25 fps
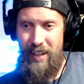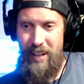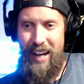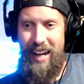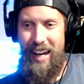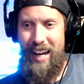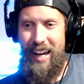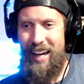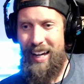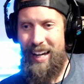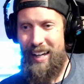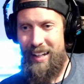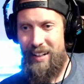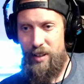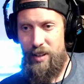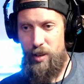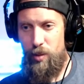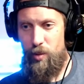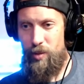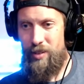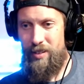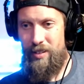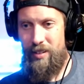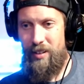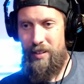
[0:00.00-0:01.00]
If I
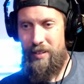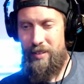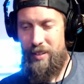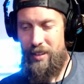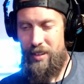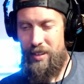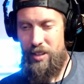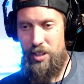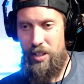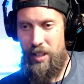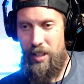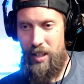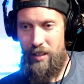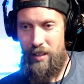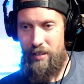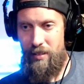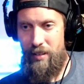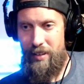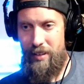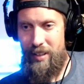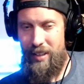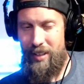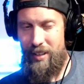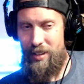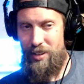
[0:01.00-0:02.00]
hide user on this
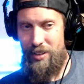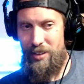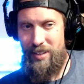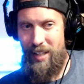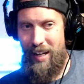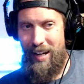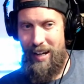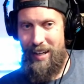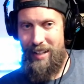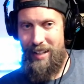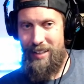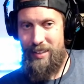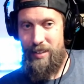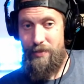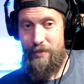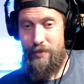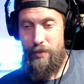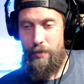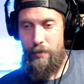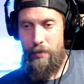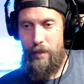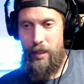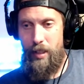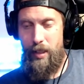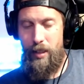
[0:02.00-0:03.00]
channel, I think it just hides
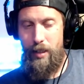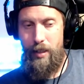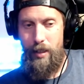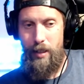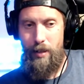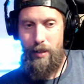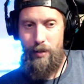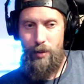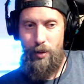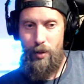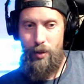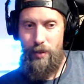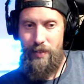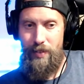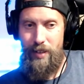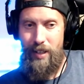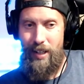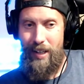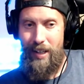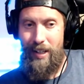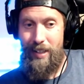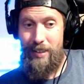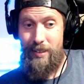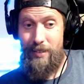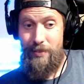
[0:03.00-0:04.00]
it from me. I don't know
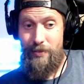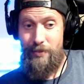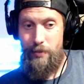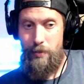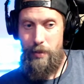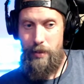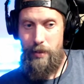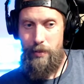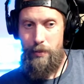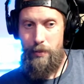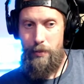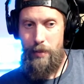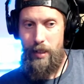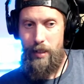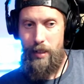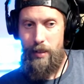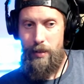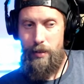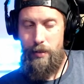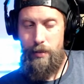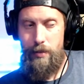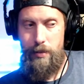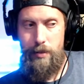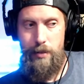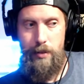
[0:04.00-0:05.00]
if it hides it from
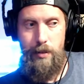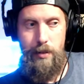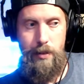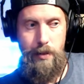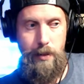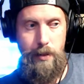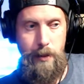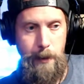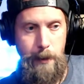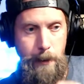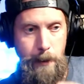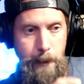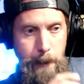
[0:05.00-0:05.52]
everybody else.